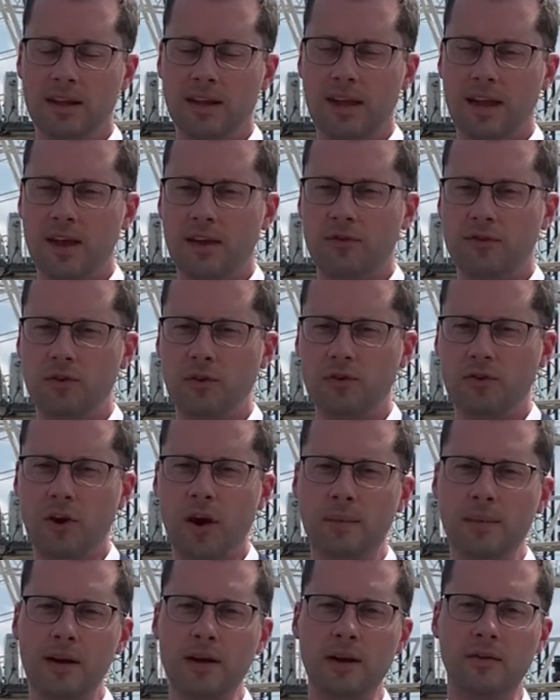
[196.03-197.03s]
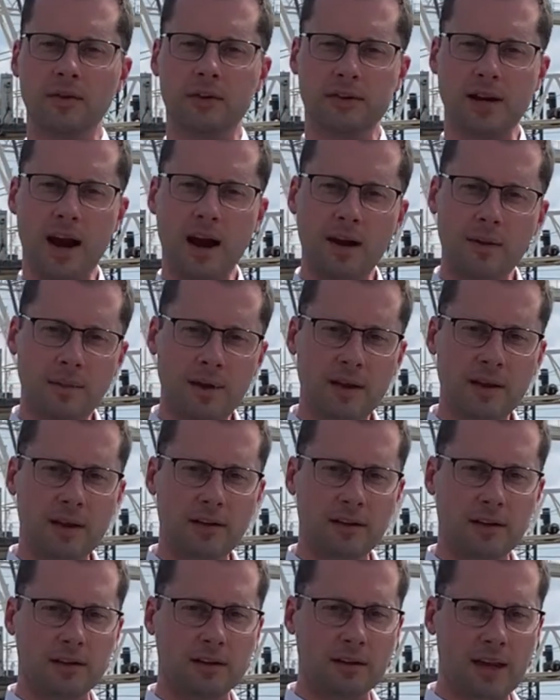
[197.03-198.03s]
If you've come into retirement a
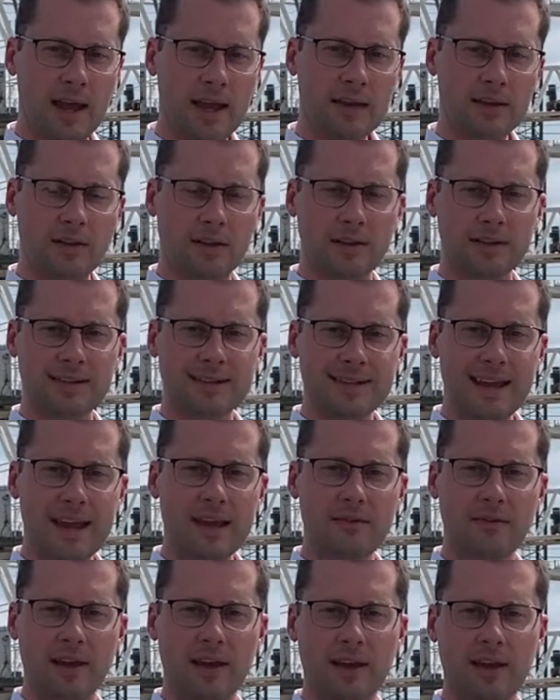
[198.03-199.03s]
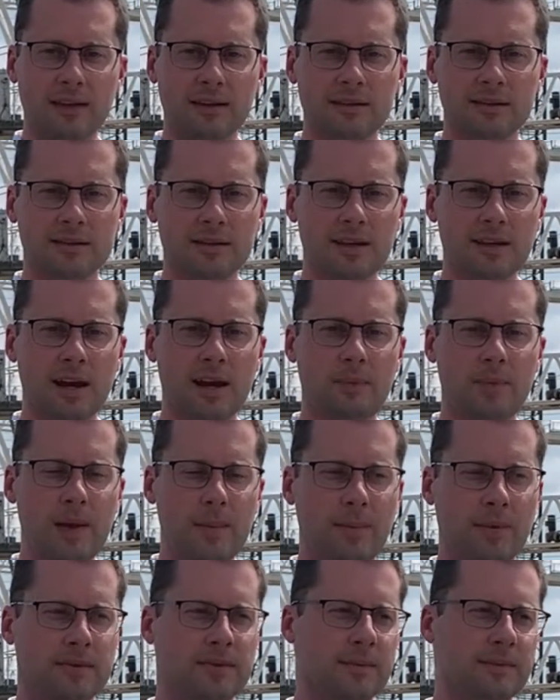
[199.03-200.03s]
little light on savings, a lot of
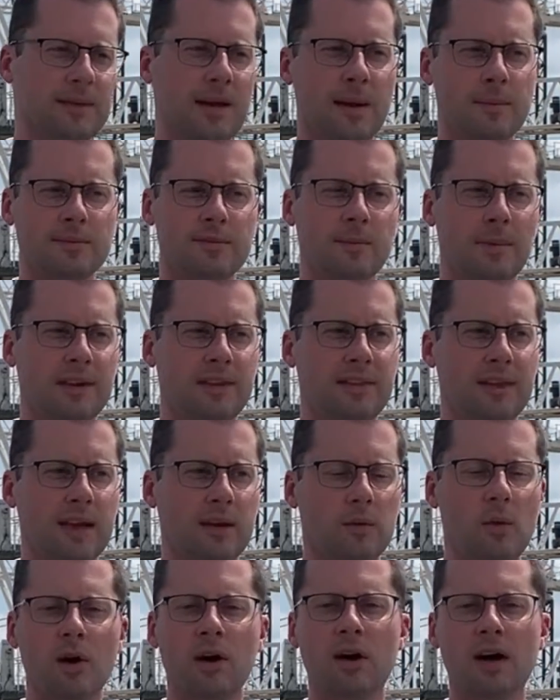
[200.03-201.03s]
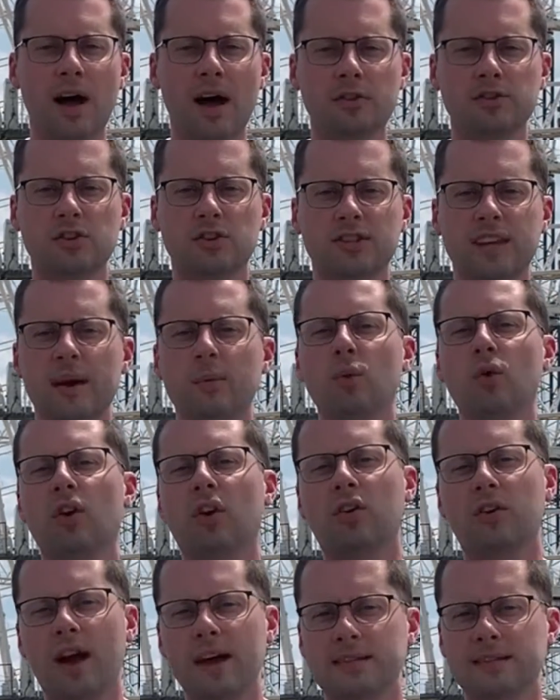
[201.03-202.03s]
people sometimes might think, well, I'll just get more
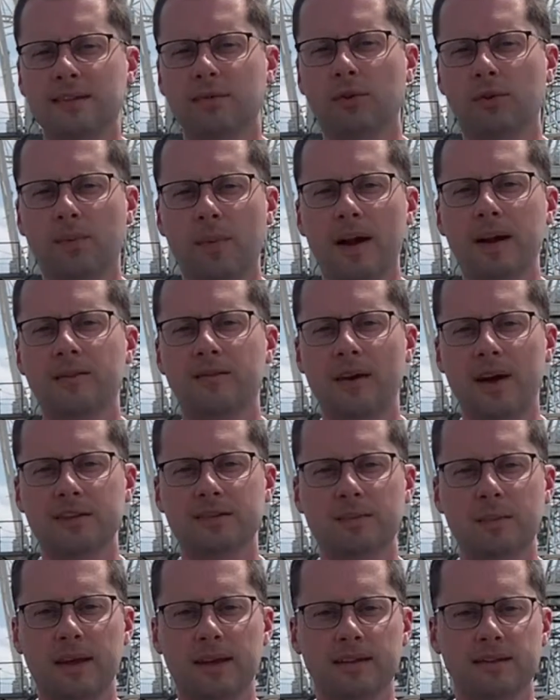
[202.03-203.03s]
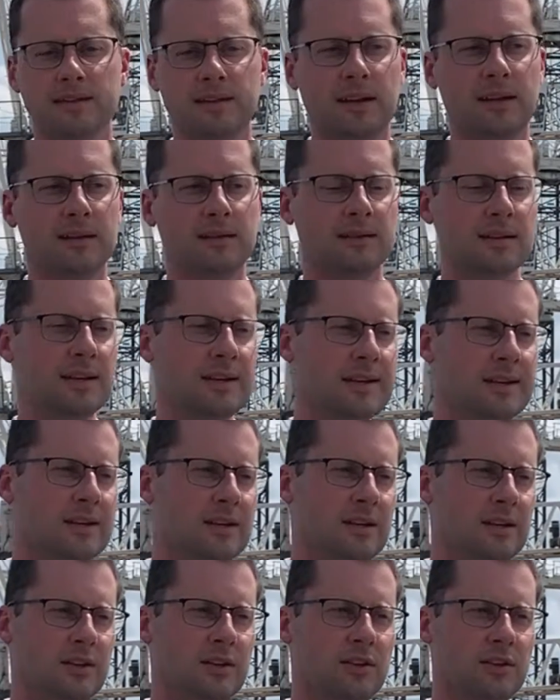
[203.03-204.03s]
aggressive with my investments, and
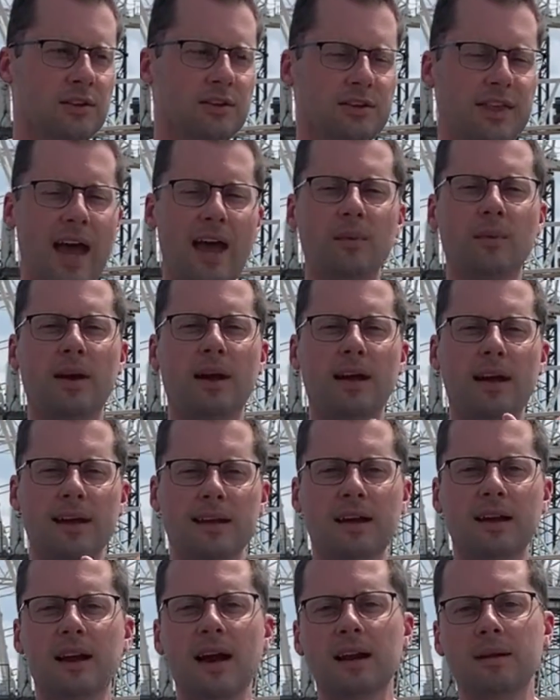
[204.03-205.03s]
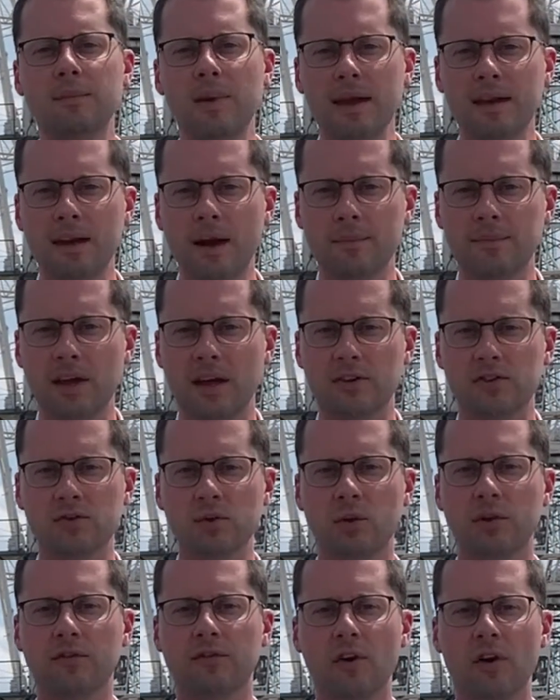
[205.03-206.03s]
that way I can kind of make up that
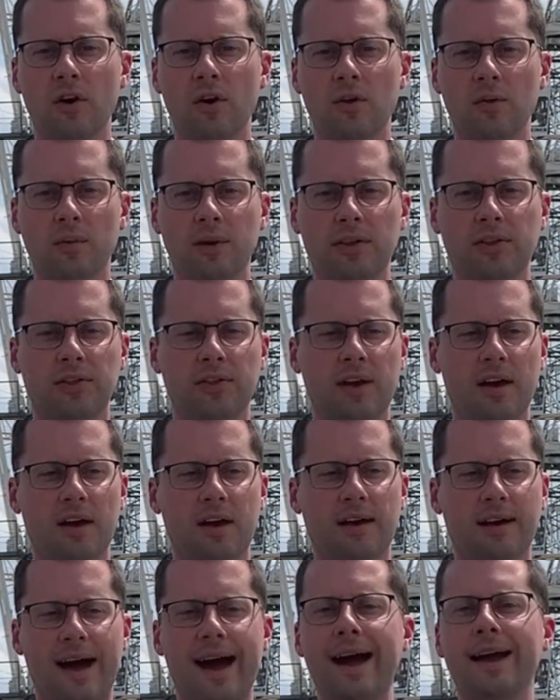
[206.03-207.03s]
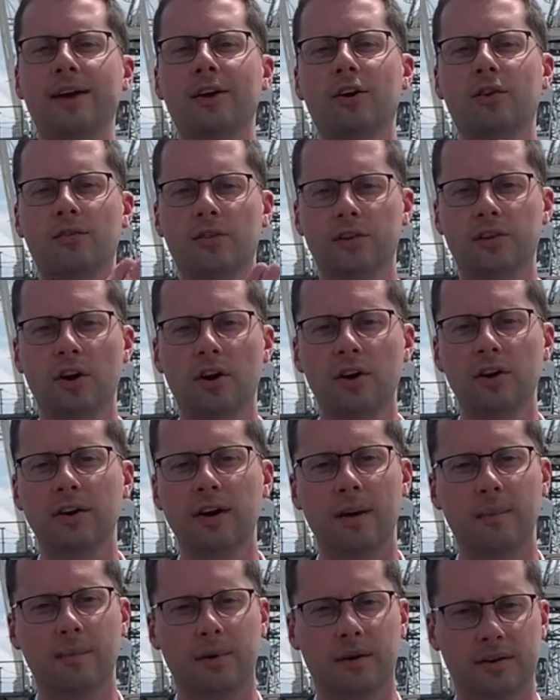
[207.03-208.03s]
shortfall with higher return
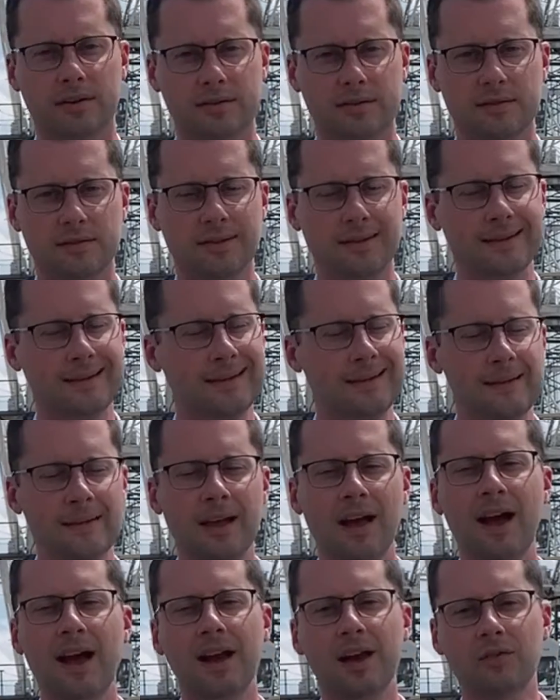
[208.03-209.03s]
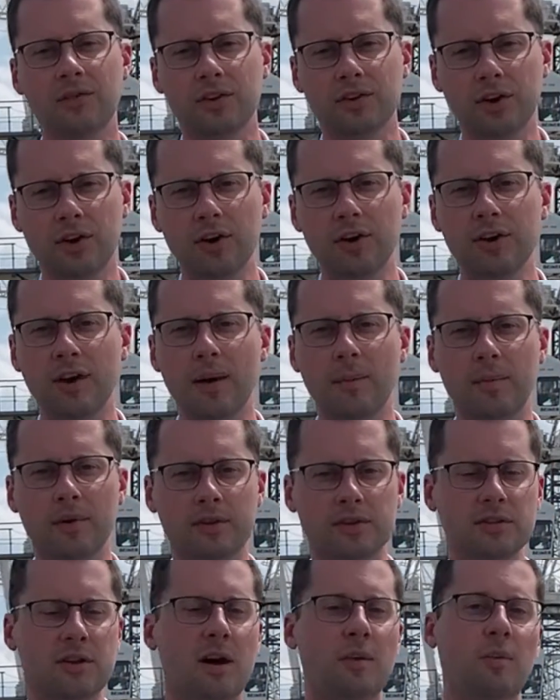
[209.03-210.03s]
numbers. Higher return
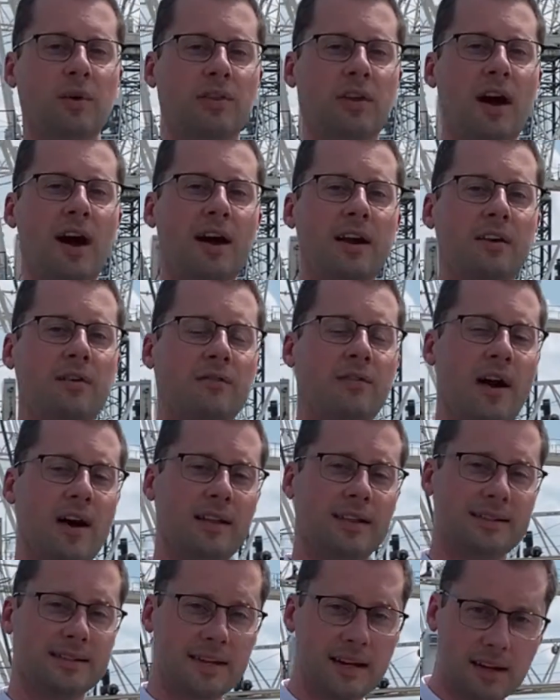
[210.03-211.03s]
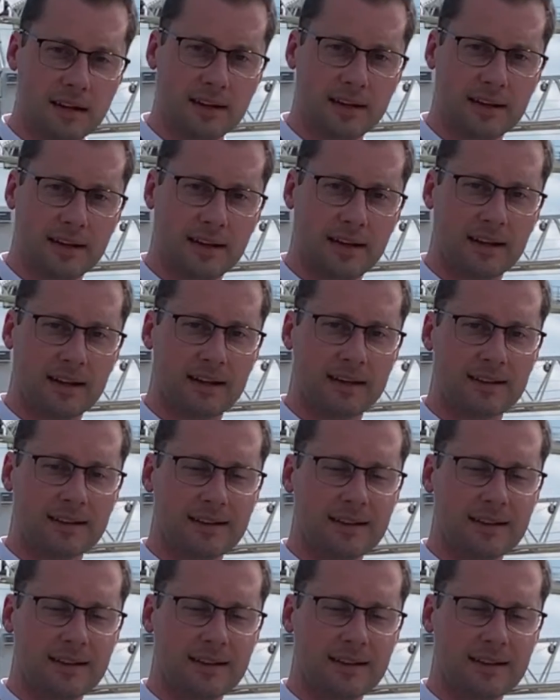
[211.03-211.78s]
numbers come with higher volatility,